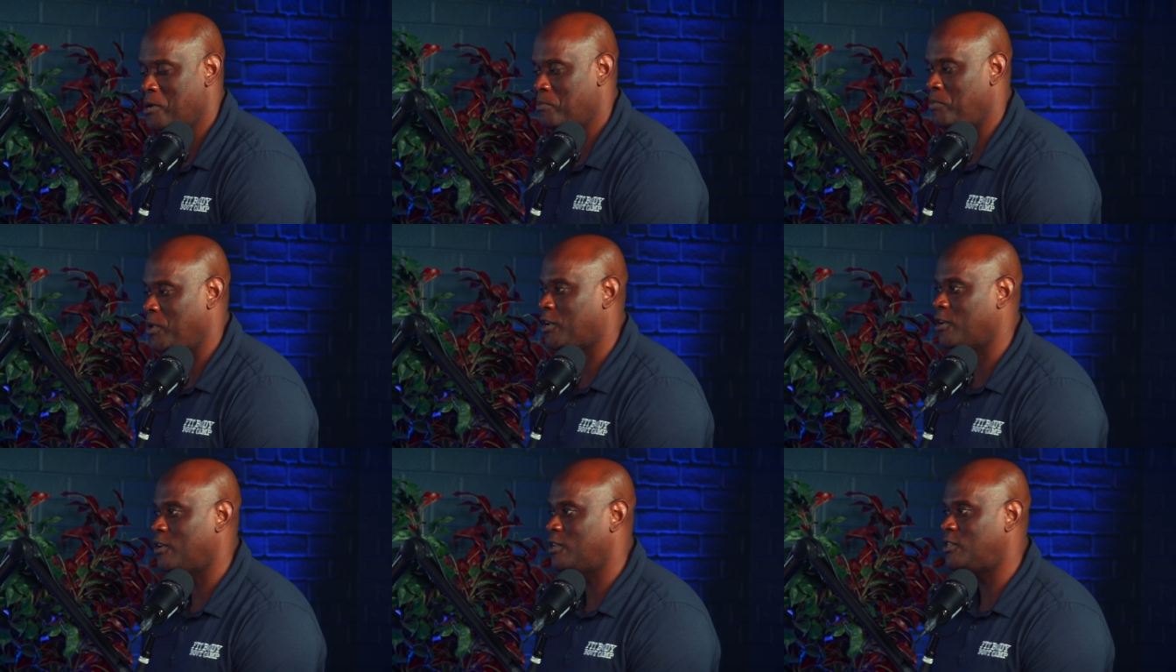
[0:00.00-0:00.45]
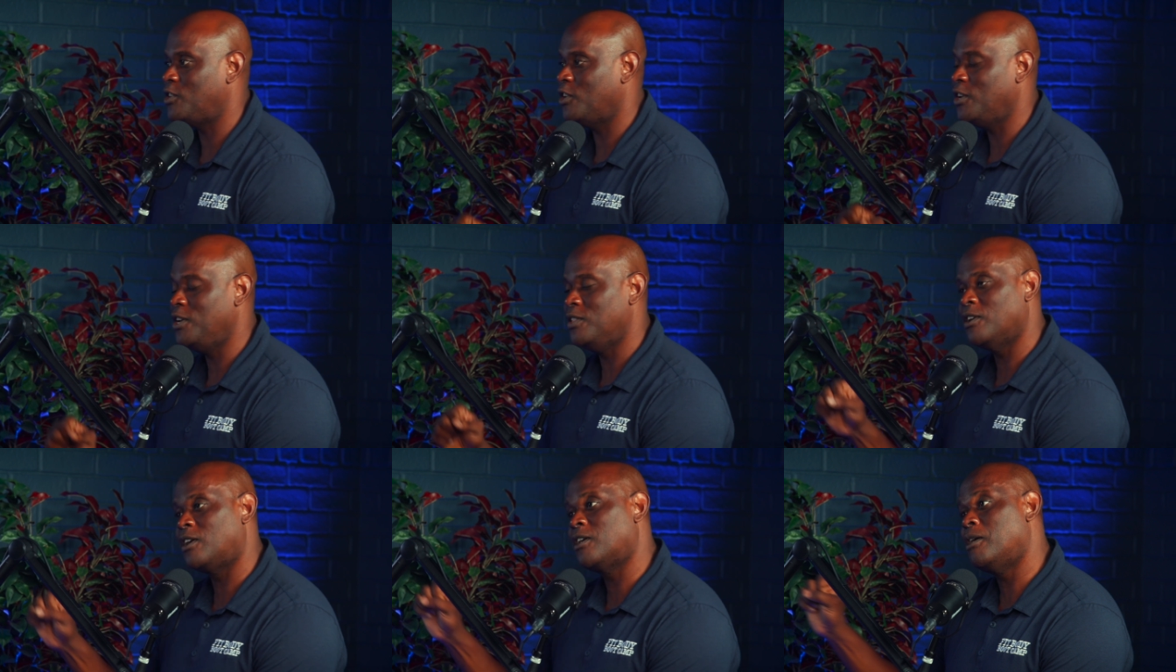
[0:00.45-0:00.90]
because they're
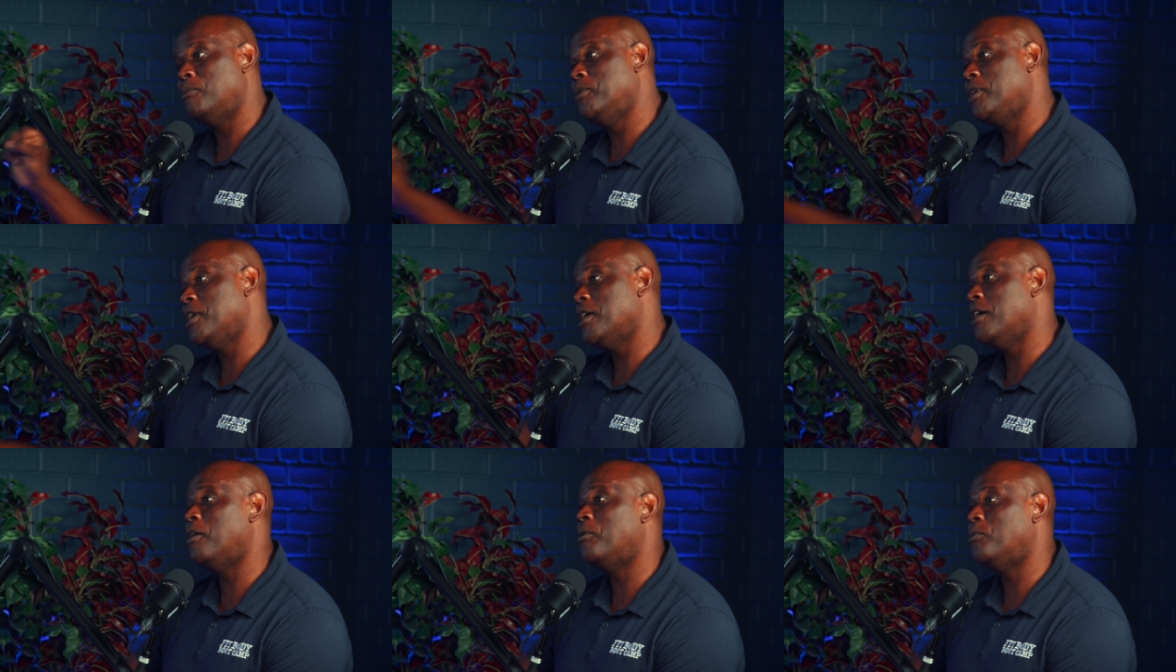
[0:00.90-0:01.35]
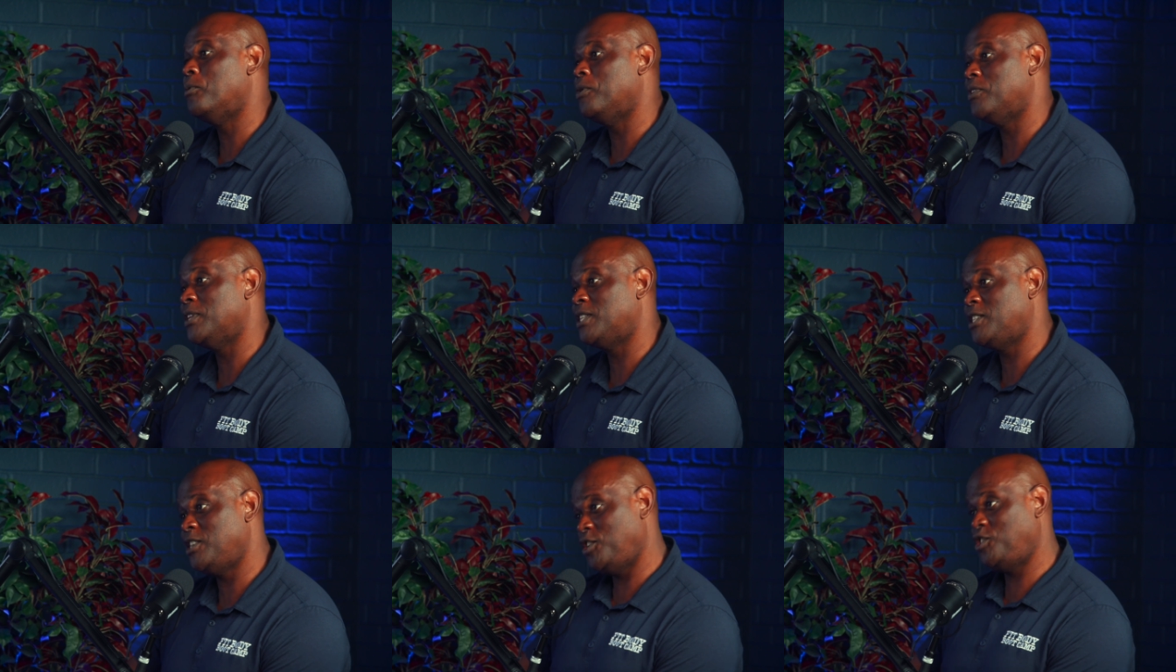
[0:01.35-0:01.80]
either coming out with
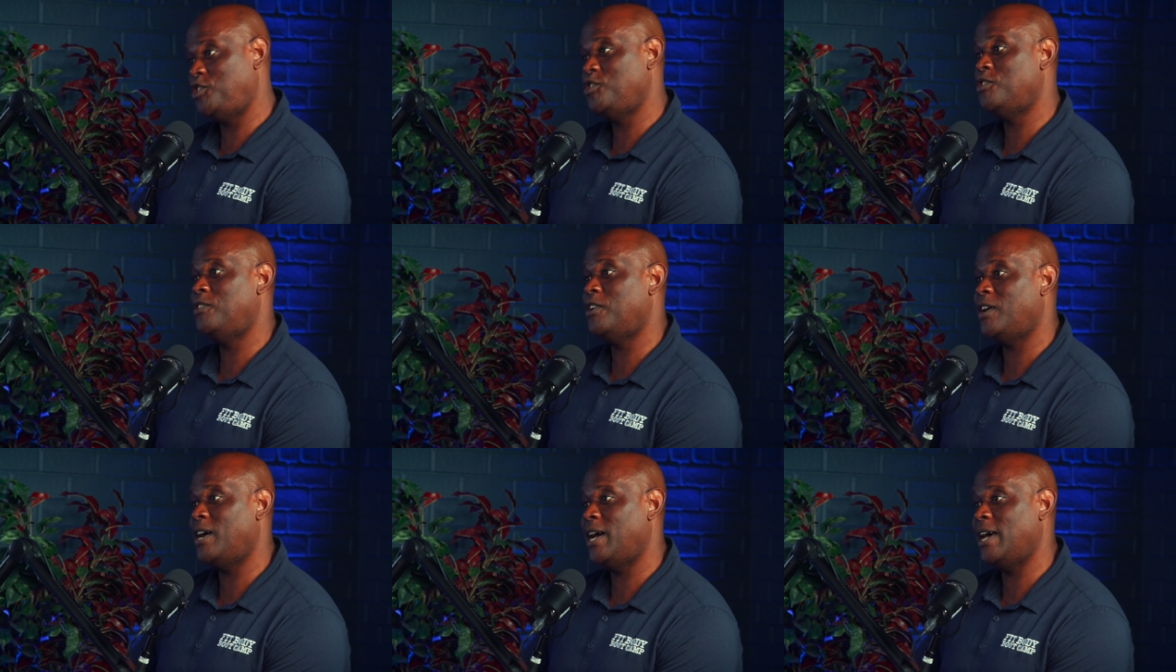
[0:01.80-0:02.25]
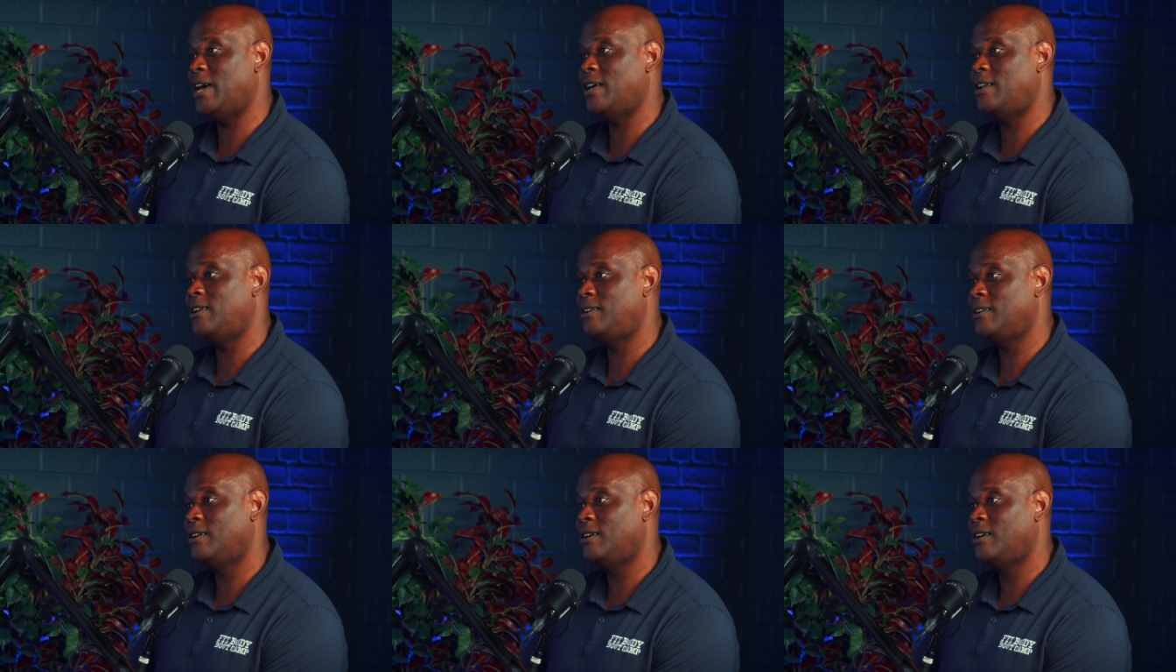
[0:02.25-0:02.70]
a tissue in their
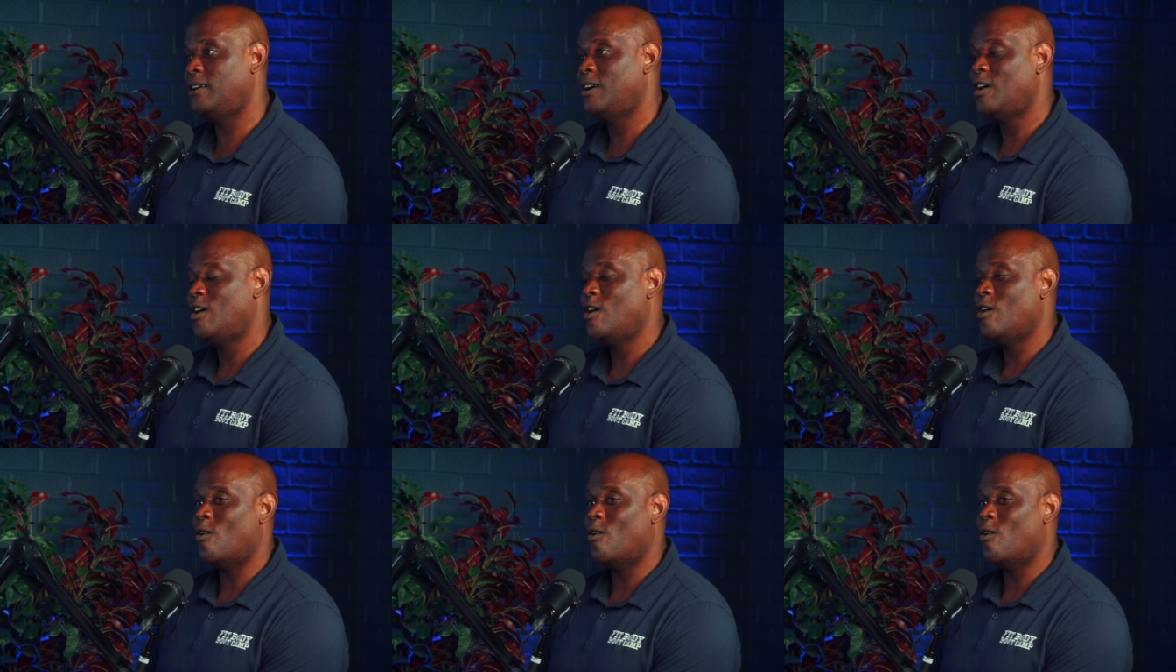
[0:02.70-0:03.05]
hand mm-hmm.